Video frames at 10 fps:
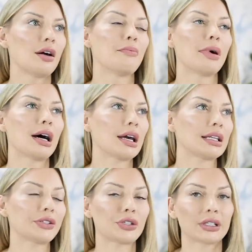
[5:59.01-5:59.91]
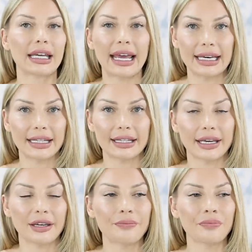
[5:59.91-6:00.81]
buy literally
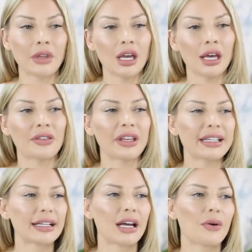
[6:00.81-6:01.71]
anything. Things that I